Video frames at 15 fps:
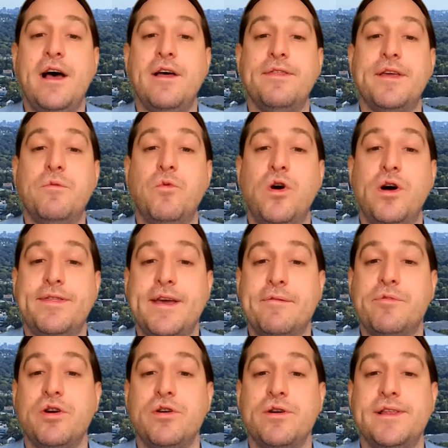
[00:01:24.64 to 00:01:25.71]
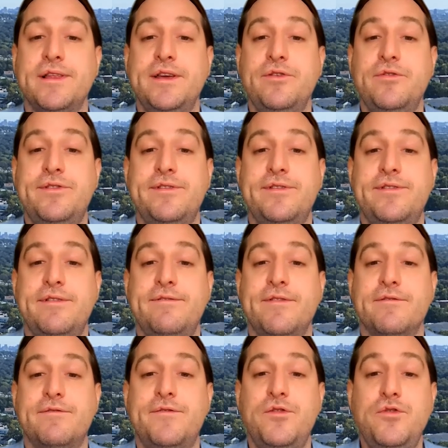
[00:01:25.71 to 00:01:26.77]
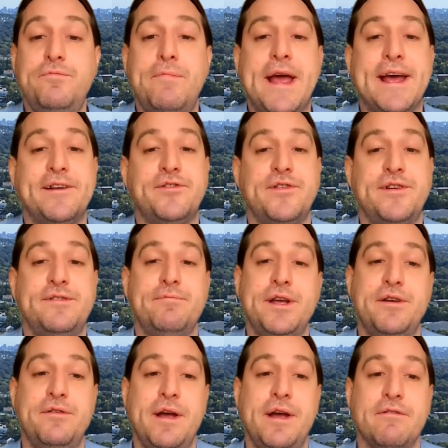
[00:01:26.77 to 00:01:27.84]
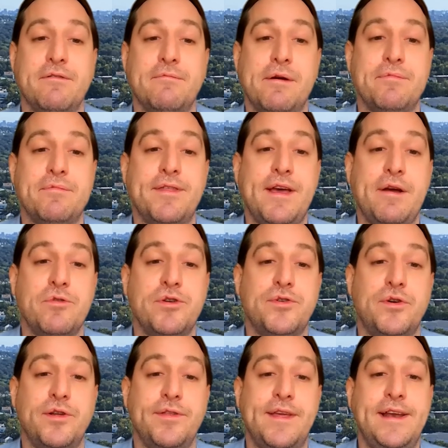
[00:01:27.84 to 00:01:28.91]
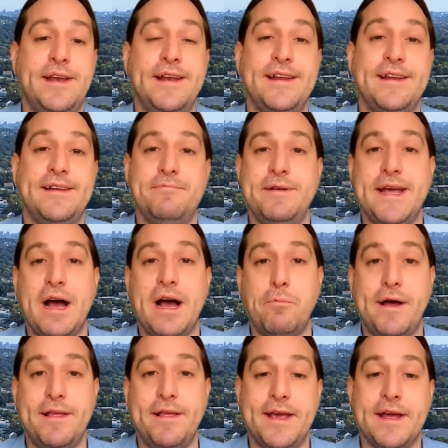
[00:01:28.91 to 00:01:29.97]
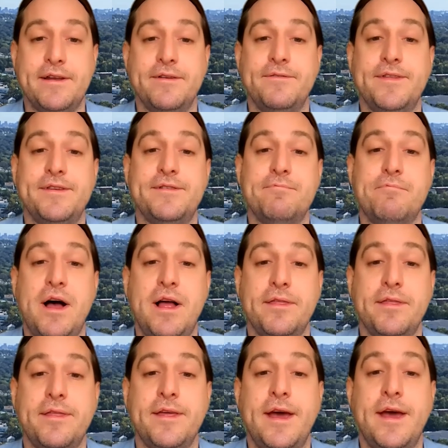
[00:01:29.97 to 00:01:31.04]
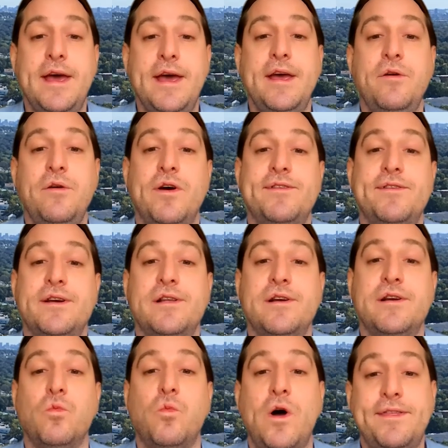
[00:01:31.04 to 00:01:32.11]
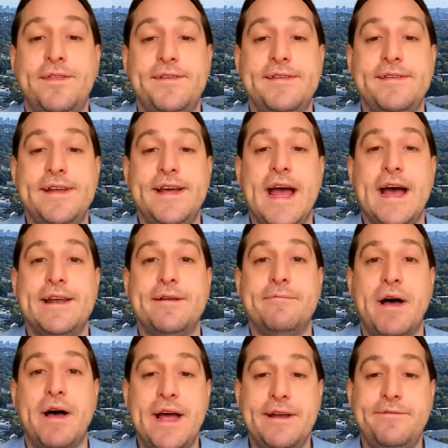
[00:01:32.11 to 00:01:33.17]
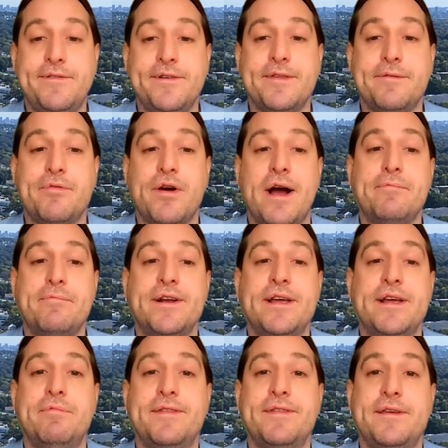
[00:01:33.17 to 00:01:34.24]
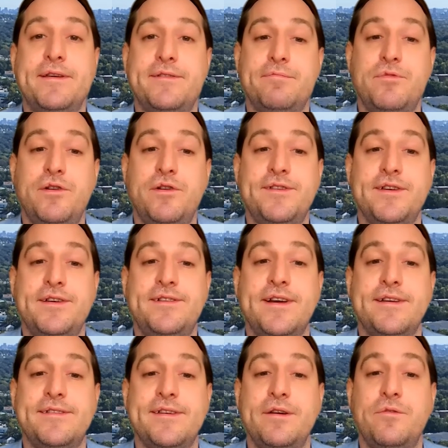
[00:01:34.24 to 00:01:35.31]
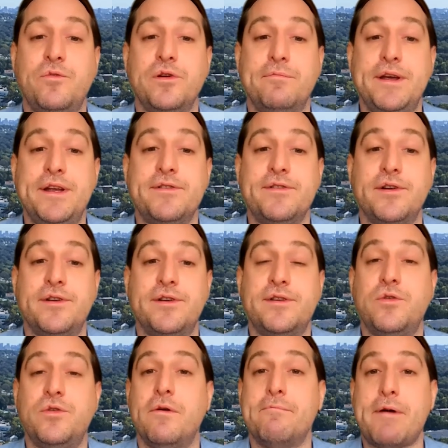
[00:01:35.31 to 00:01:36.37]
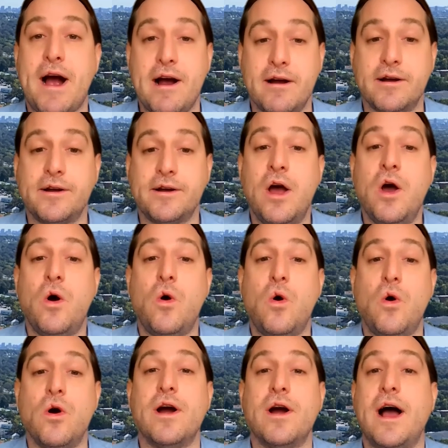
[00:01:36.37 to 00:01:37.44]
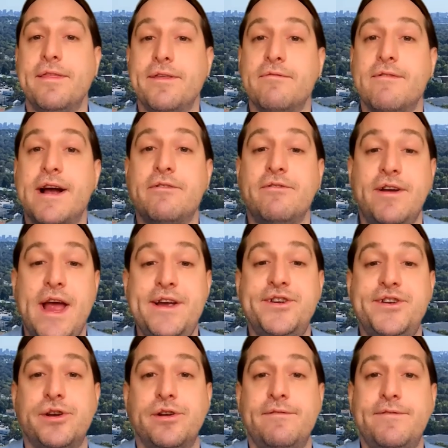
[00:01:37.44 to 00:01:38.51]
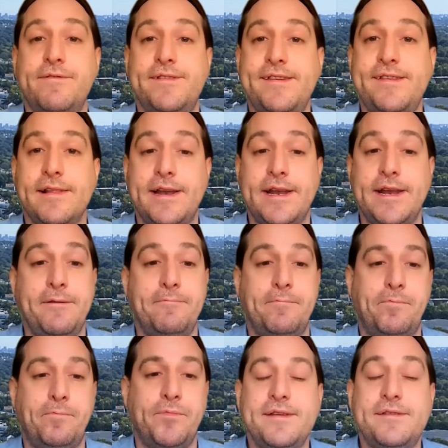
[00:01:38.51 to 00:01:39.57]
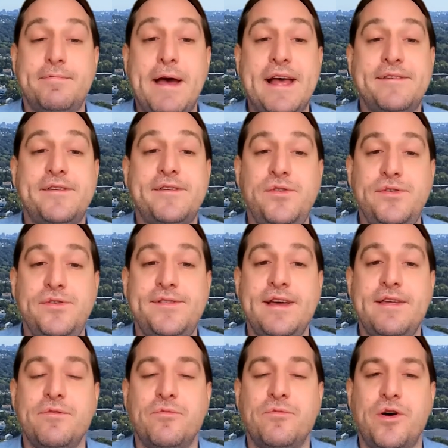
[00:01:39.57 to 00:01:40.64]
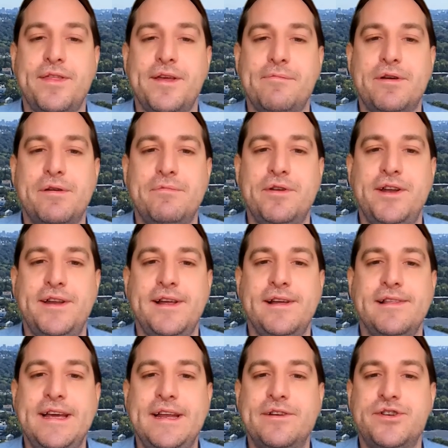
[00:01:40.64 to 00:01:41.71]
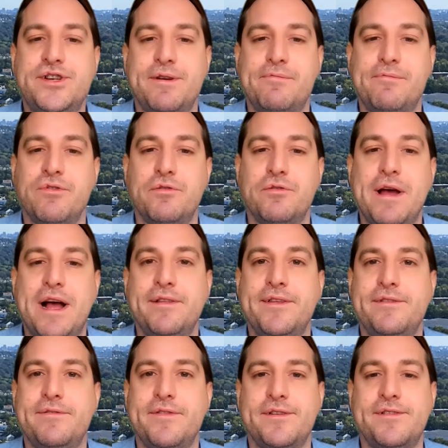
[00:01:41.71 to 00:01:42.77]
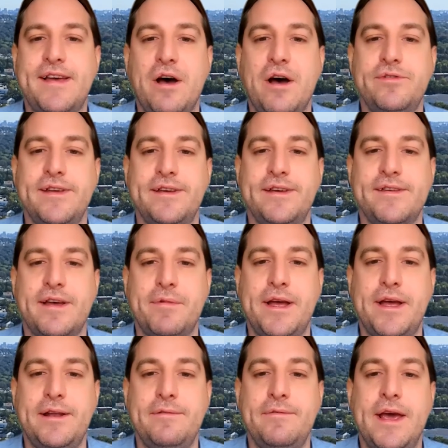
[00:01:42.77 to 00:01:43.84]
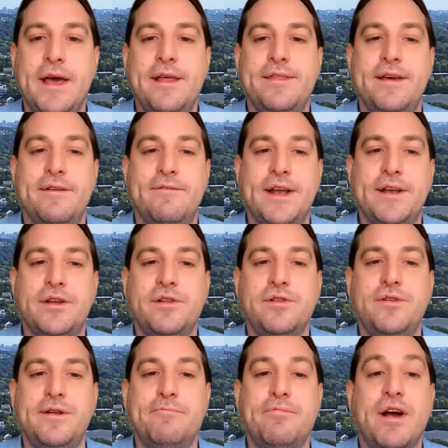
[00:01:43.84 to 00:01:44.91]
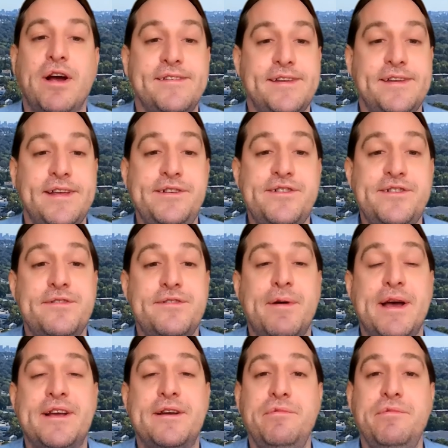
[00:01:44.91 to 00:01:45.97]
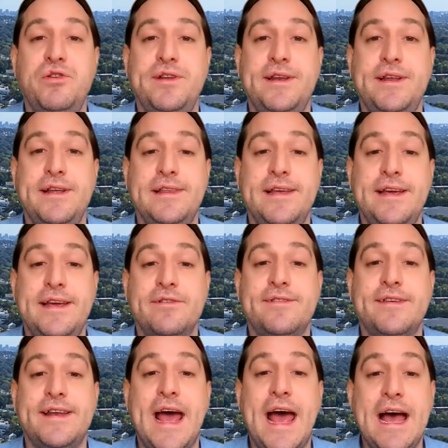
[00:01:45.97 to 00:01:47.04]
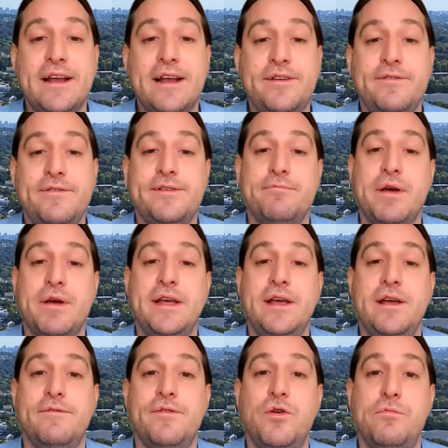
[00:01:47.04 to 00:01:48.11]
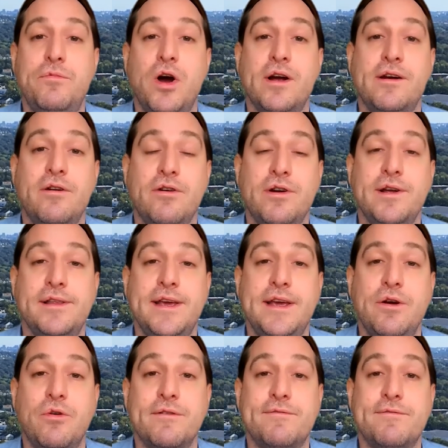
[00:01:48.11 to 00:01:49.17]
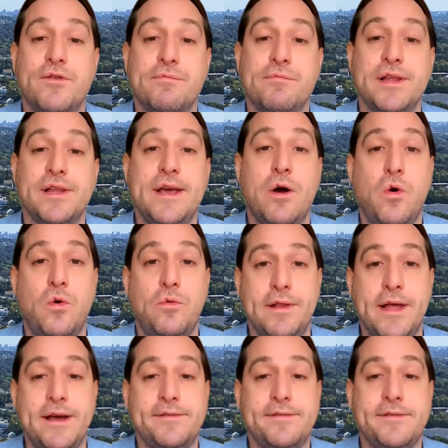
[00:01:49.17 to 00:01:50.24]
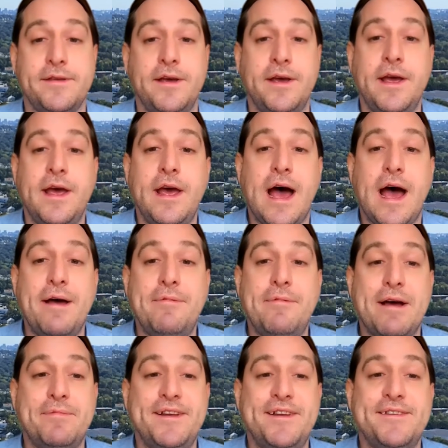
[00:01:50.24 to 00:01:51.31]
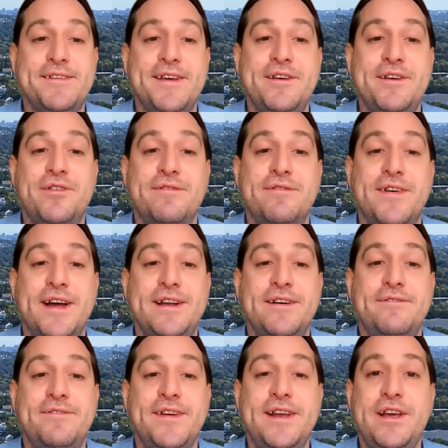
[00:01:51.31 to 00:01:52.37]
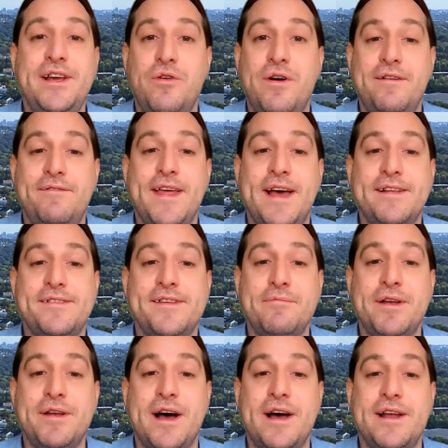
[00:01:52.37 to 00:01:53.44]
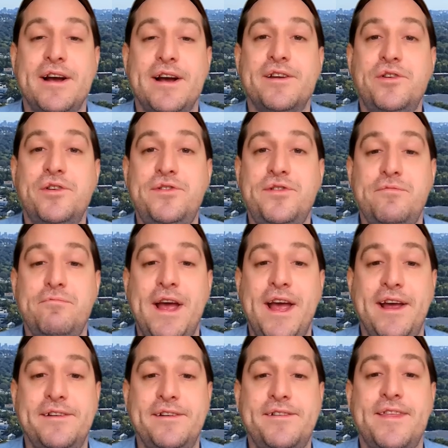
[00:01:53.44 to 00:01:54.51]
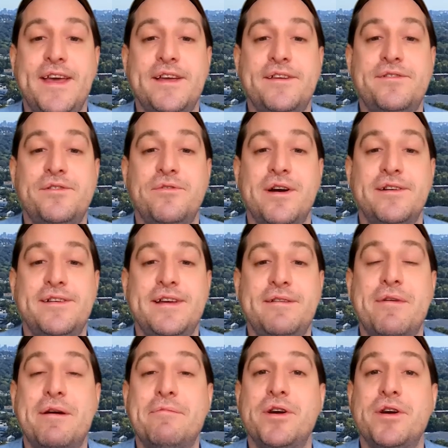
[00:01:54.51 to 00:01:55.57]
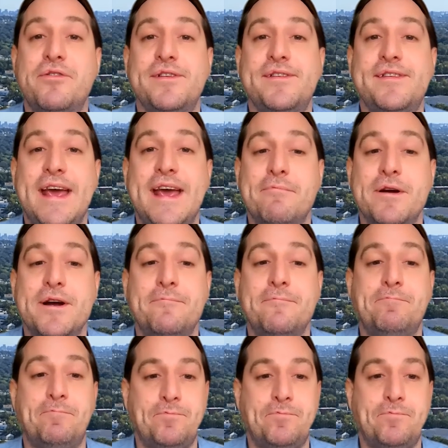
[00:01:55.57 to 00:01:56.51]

Healthy Waltham currently uses it for food pantries, but you may remember they were told they needed to be out by the end of this month. It wasn't clear what the city had in mind for the property, but this move suggests it will be turned into a park or other recreational facility. This past Tuesday, the Waltham Community Leadership Group held its first housing summit. The event included presentations by community leaders and activists, many of whom are currently or formerly homeless. I'm happy to say you can find a video of that summit on our YouTube page, thanks to our team member, Chris Hammer.